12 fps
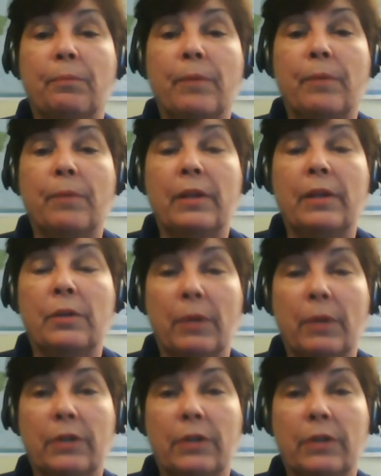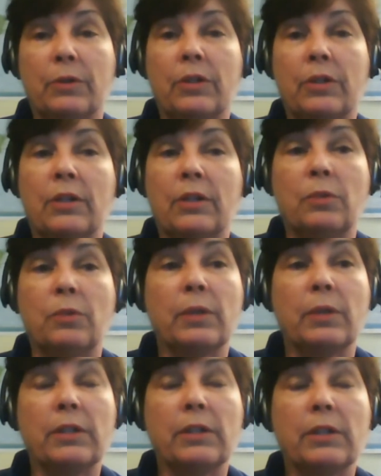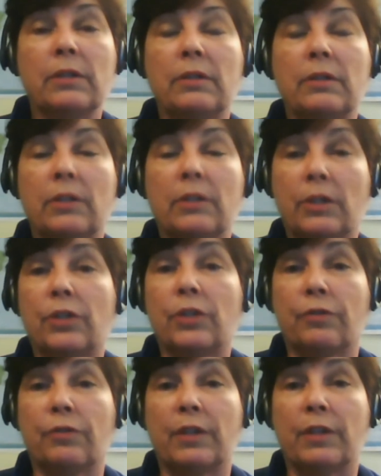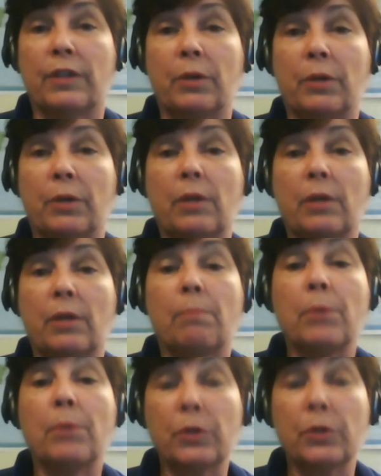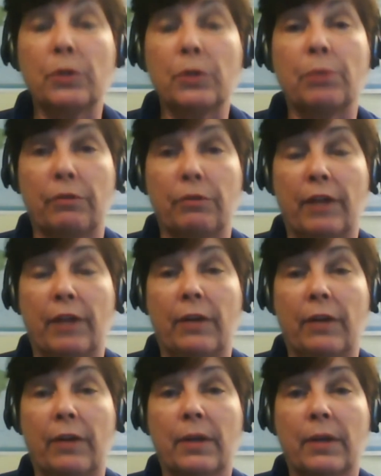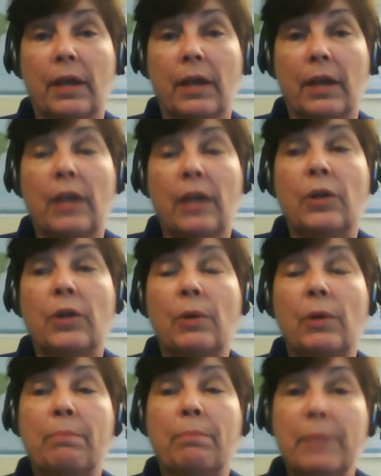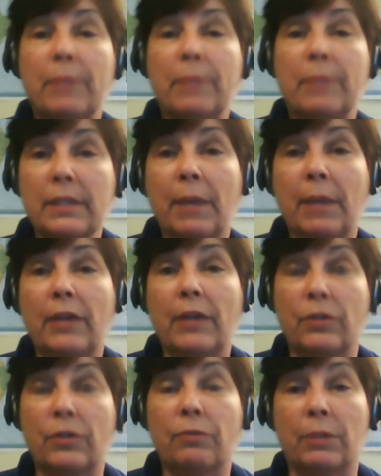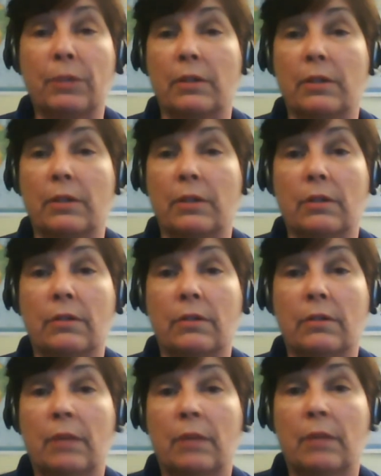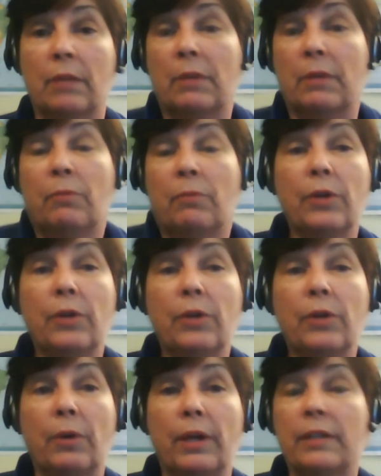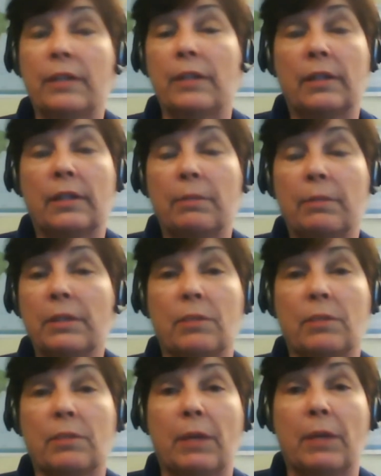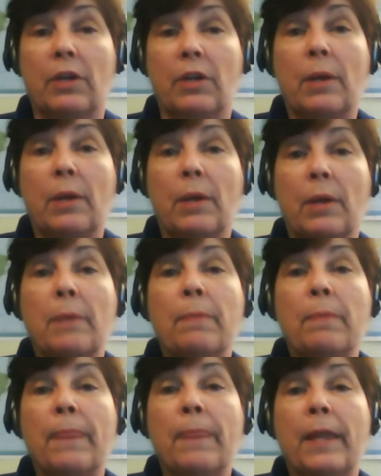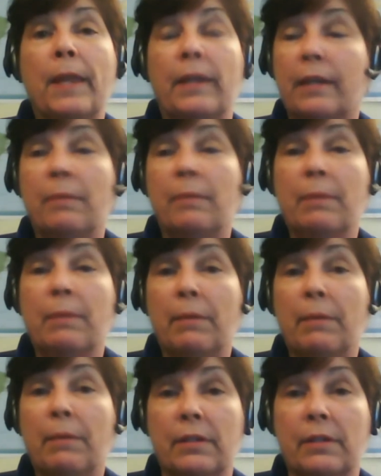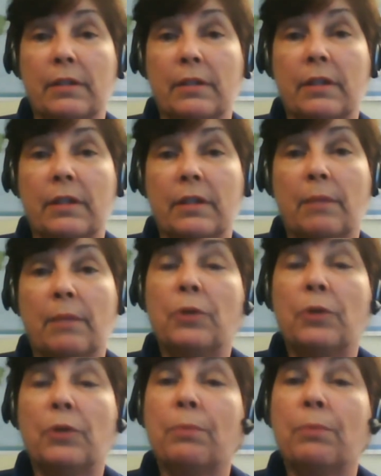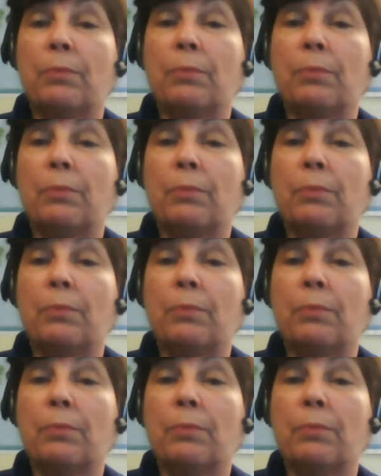you want to do is you want to look at your Facebook personal profile. A business page is for business. I mean, we all know it. It's a business page, and it can be about business. But your personal